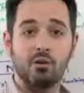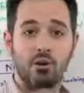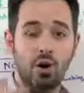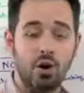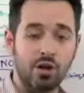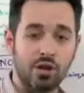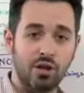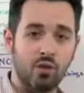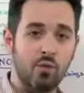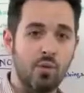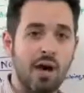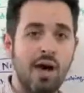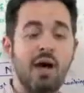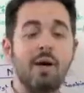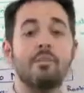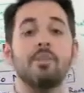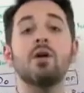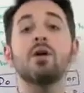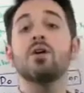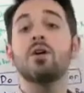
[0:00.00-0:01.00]
by crawling the
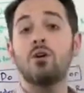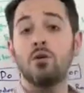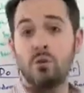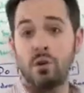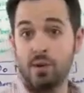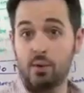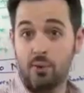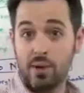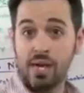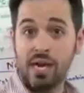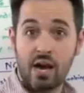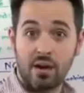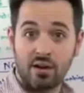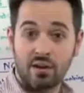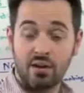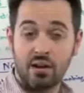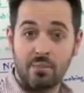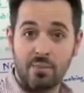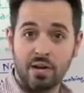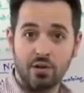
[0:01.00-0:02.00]
web, we
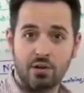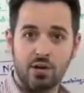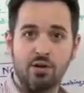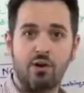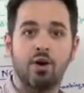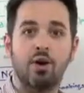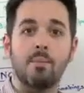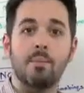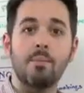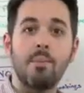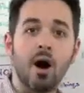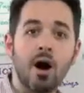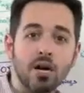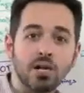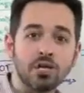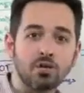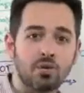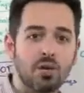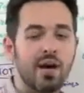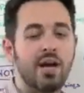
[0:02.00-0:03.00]
calculate a metric called
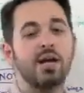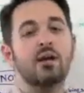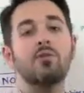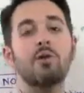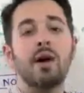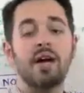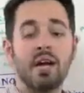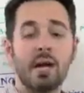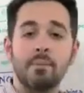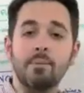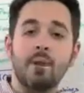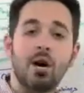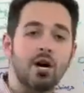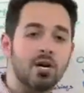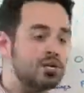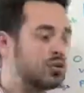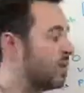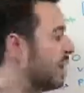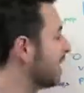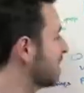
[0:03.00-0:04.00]
MozRank, right? And
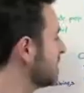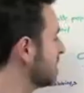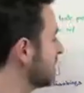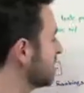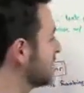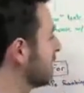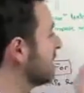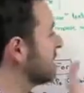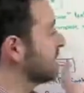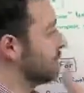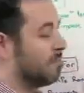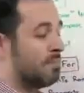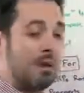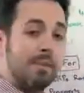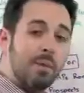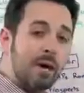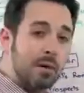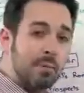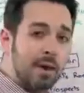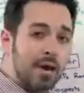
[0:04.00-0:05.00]
MozRank is designed to
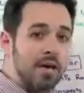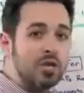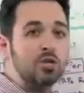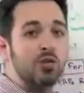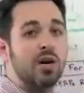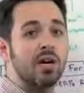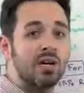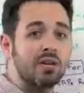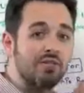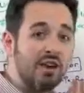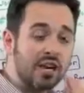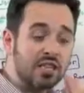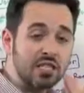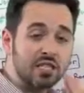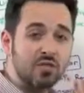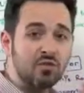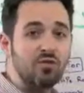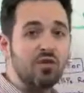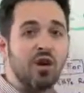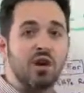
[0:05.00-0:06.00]
mimic PageRank. In
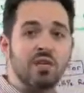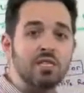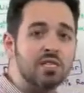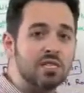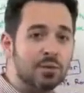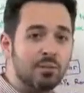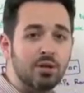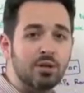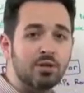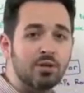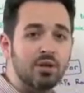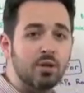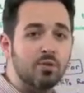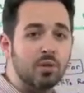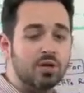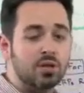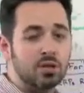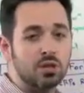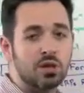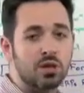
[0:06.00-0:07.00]
fact, it's very similar to the
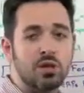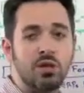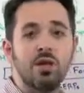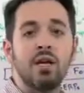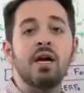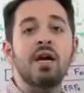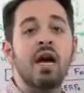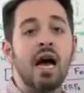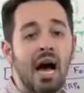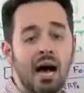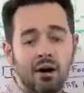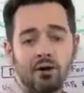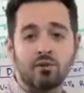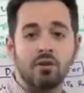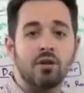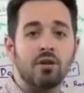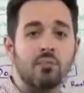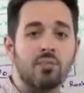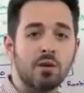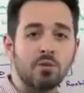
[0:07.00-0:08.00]
original
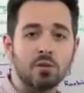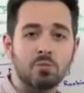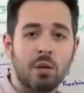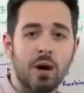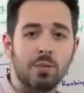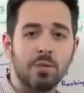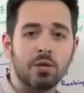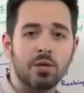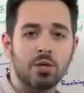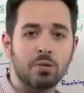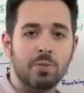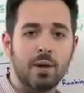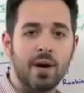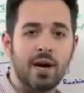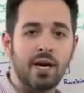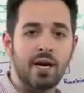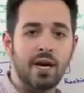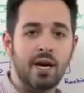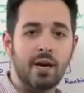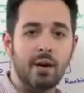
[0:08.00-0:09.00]
algorithm that was published
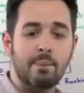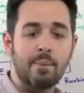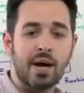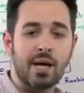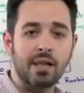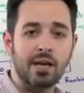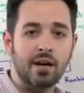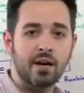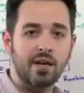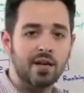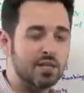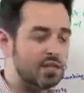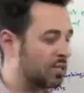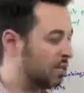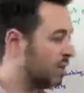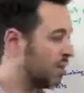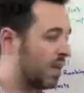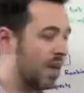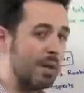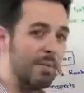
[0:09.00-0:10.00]
by Larry and
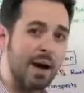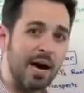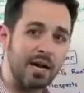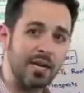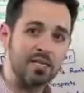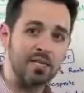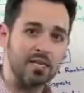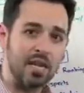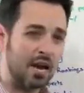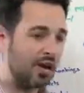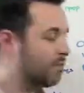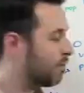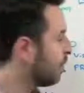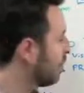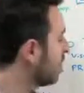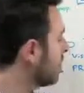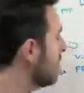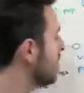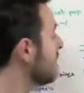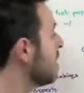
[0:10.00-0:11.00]
Sergey back at
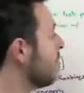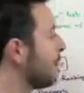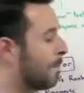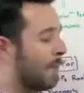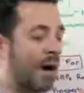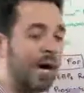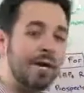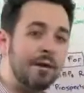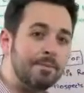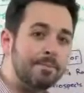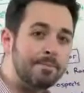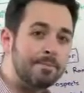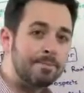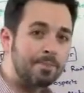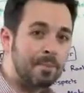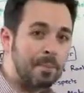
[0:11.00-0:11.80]
Stanford. But